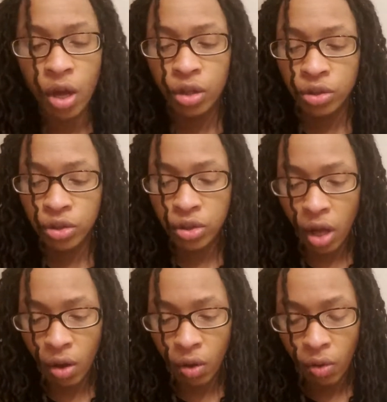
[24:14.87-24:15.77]

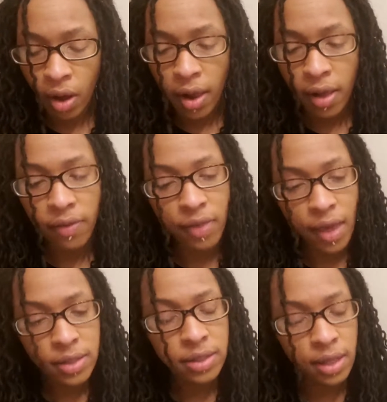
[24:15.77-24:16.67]
So if
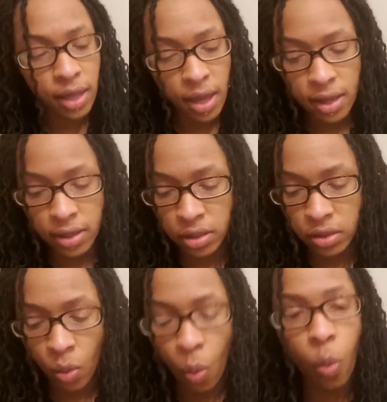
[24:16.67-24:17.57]
that's the
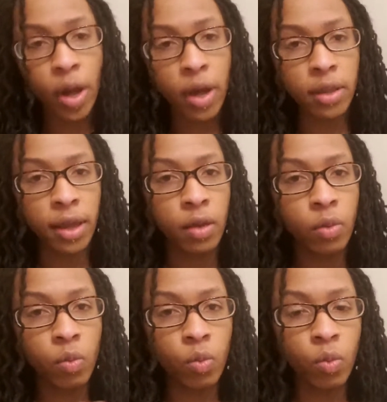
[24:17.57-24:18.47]
case, what
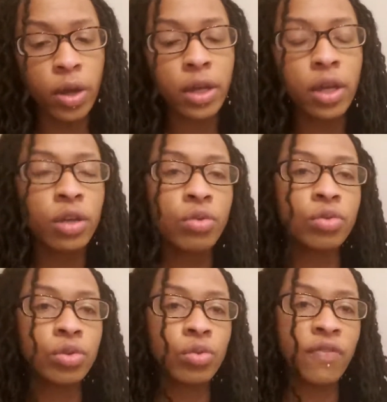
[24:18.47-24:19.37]
can you
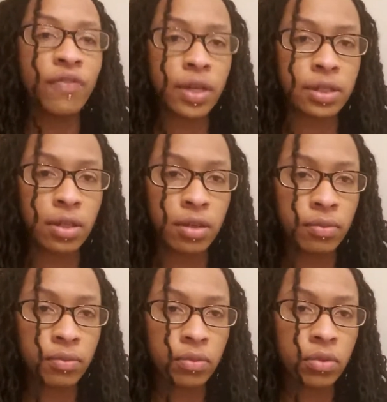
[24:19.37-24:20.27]
do to fix it?
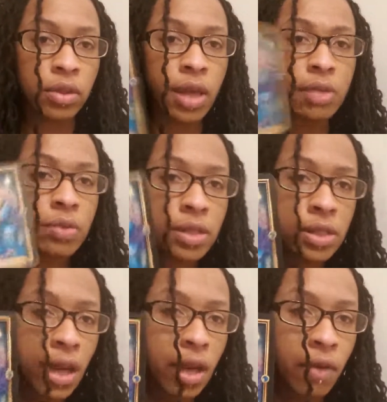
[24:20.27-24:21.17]
That's what this
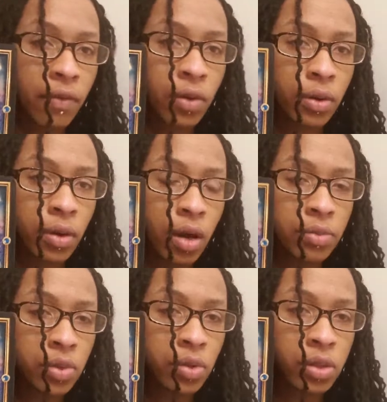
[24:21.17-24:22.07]
Knight of
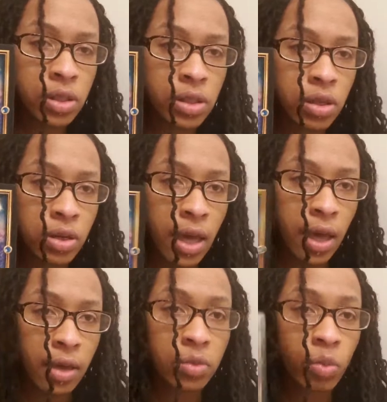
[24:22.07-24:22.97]
Swords is here to
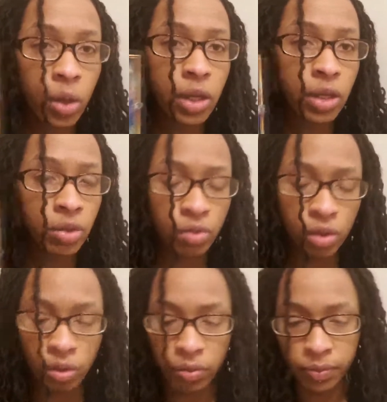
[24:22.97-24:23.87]
ask. What can you do?